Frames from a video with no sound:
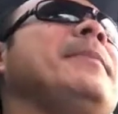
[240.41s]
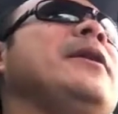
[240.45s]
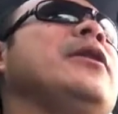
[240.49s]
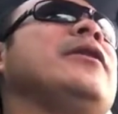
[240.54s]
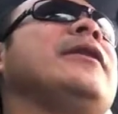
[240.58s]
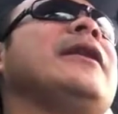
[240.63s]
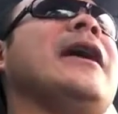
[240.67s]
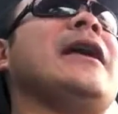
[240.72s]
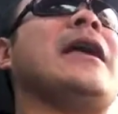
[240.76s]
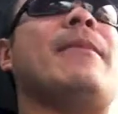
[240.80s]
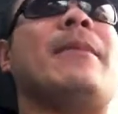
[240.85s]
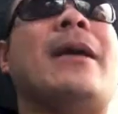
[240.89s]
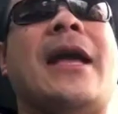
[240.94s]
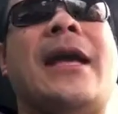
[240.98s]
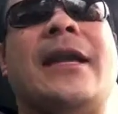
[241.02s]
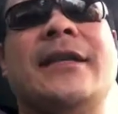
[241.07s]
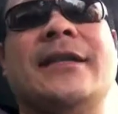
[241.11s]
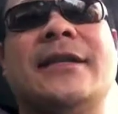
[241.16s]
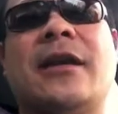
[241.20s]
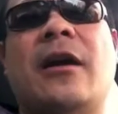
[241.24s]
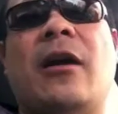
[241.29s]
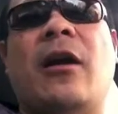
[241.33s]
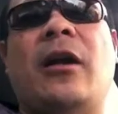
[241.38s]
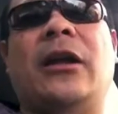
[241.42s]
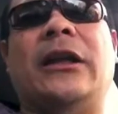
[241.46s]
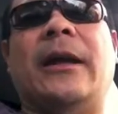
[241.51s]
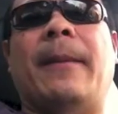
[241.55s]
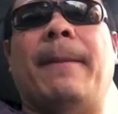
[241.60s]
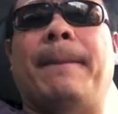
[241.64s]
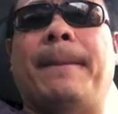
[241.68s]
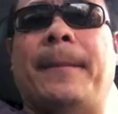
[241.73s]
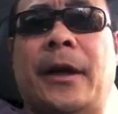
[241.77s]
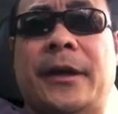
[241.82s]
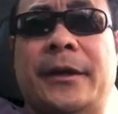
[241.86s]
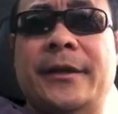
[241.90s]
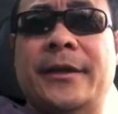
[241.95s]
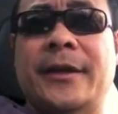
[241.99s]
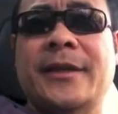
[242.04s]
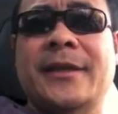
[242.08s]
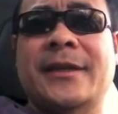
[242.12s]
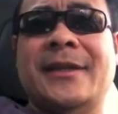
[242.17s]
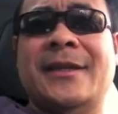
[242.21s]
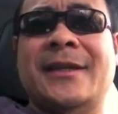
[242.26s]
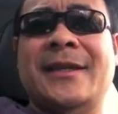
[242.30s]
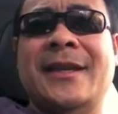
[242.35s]
Peter Diamandis called
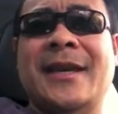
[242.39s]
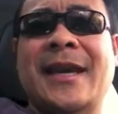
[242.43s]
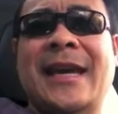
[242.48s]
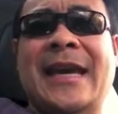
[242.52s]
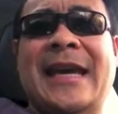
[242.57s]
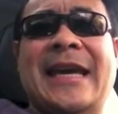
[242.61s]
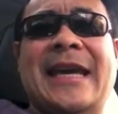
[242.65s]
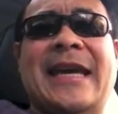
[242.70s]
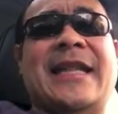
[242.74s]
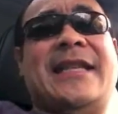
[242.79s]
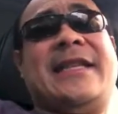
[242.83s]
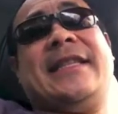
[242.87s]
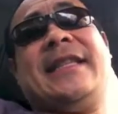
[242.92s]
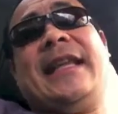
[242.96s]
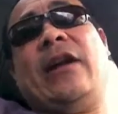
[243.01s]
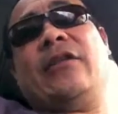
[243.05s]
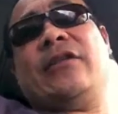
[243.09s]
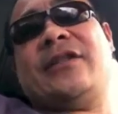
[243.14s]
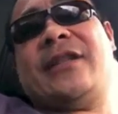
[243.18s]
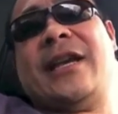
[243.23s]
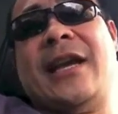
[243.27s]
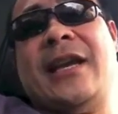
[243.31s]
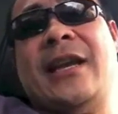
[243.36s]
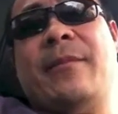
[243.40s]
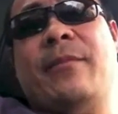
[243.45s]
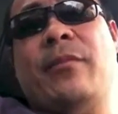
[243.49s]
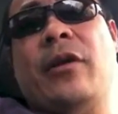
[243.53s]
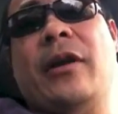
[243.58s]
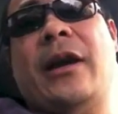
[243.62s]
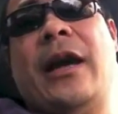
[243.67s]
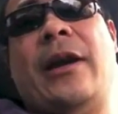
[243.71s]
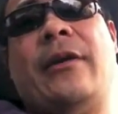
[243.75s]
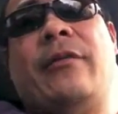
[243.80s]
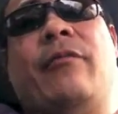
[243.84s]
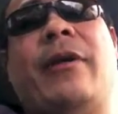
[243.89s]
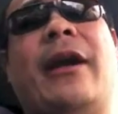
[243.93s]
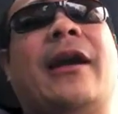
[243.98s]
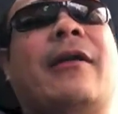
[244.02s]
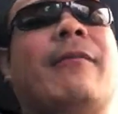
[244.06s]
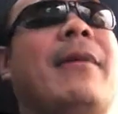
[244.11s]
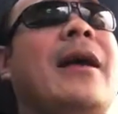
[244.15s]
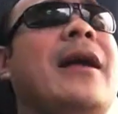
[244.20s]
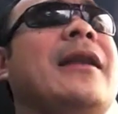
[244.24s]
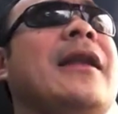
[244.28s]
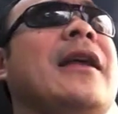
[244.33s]
Abundance. It's an outstanding book. I'd
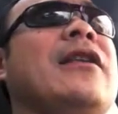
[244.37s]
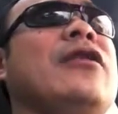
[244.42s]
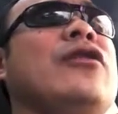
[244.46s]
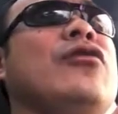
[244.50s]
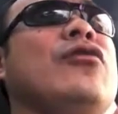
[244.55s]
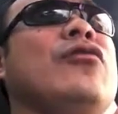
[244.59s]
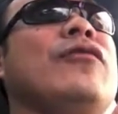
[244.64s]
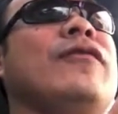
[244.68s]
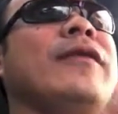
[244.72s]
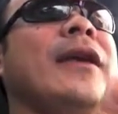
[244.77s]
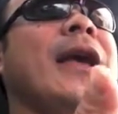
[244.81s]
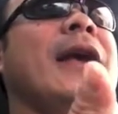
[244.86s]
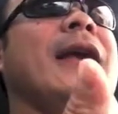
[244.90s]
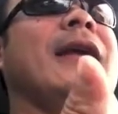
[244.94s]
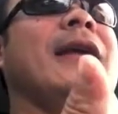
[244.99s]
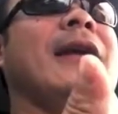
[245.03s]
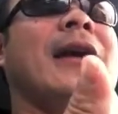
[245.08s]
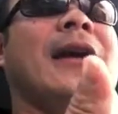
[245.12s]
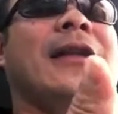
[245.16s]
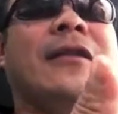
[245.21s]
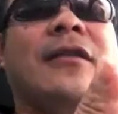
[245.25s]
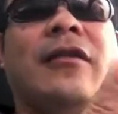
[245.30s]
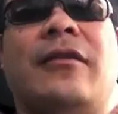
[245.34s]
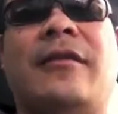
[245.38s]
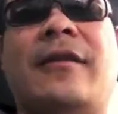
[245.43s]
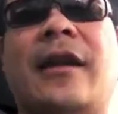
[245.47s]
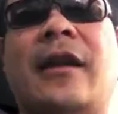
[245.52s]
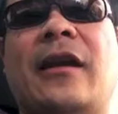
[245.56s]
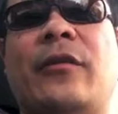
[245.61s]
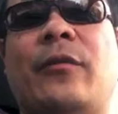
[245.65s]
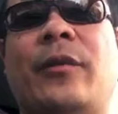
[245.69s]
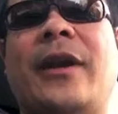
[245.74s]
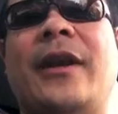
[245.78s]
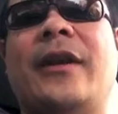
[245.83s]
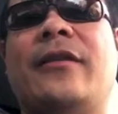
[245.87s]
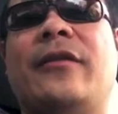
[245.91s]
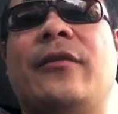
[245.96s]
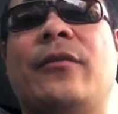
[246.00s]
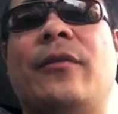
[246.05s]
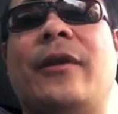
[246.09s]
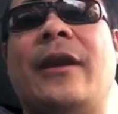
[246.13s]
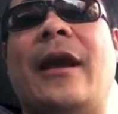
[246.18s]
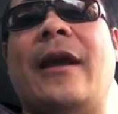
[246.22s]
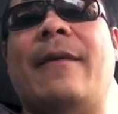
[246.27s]
recommend that you take a read through it.